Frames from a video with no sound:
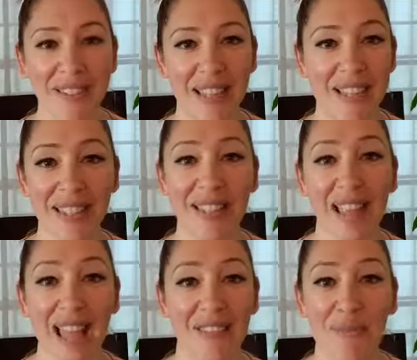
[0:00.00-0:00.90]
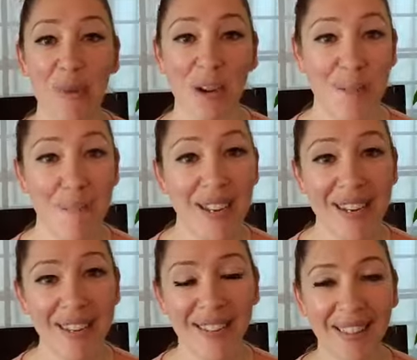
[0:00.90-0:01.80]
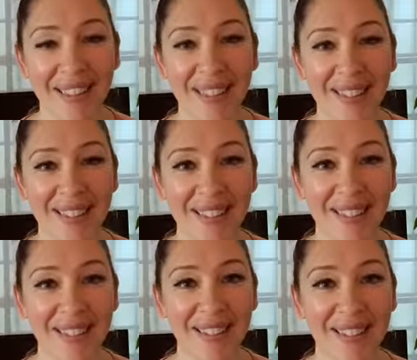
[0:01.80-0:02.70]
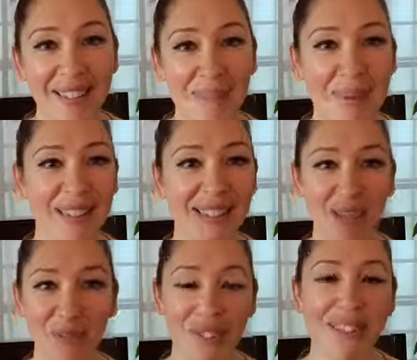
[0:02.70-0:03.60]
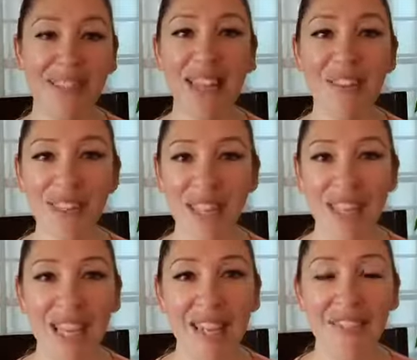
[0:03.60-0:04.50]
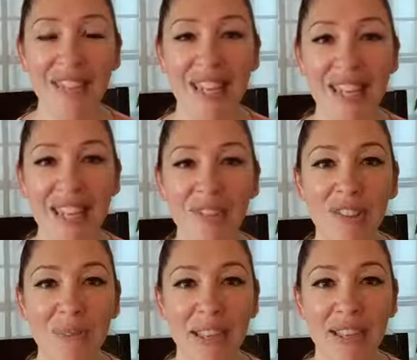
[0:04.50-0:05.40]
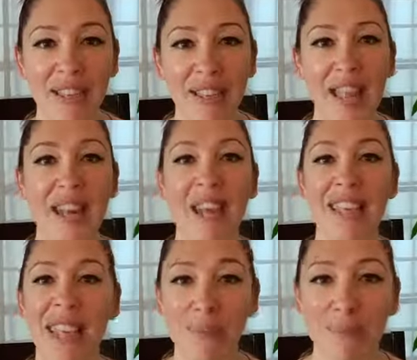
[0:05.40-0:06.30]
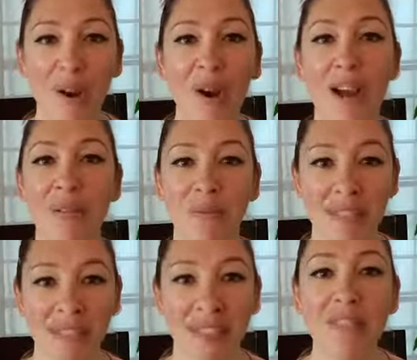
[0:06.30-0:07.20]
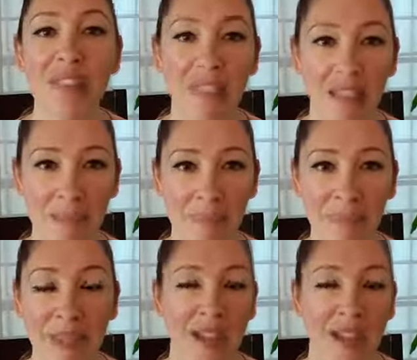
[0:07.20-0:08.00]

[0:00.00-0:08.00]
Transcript: into life more abundantly, because I received the gifts that He gives me and I keep on receiving them.